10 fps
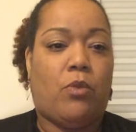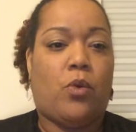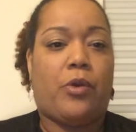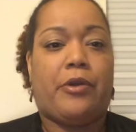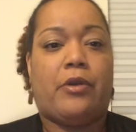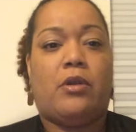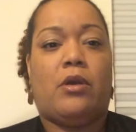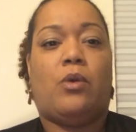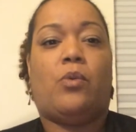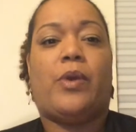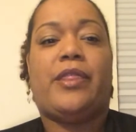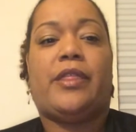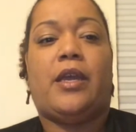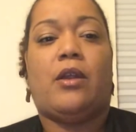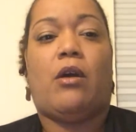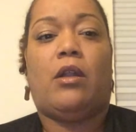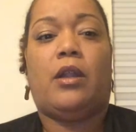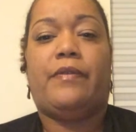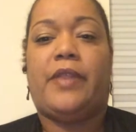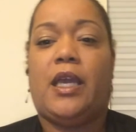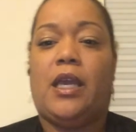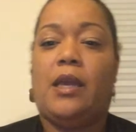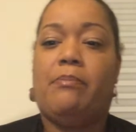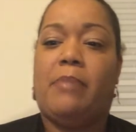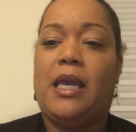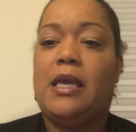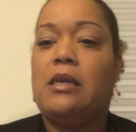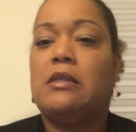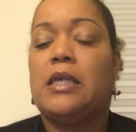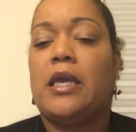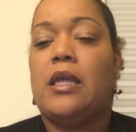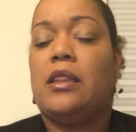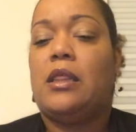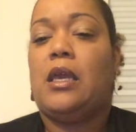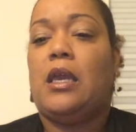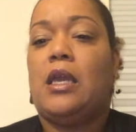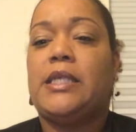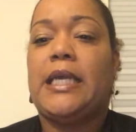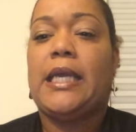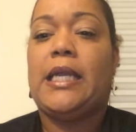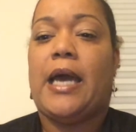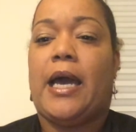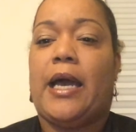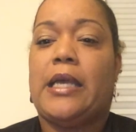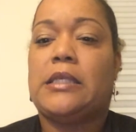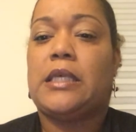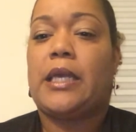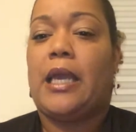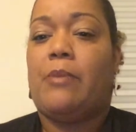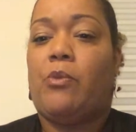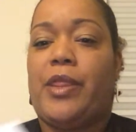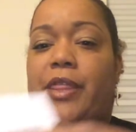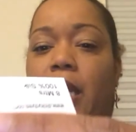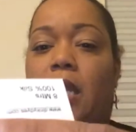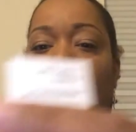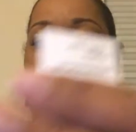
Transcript: ordered with it all of the beads and the dinky dies that came with it.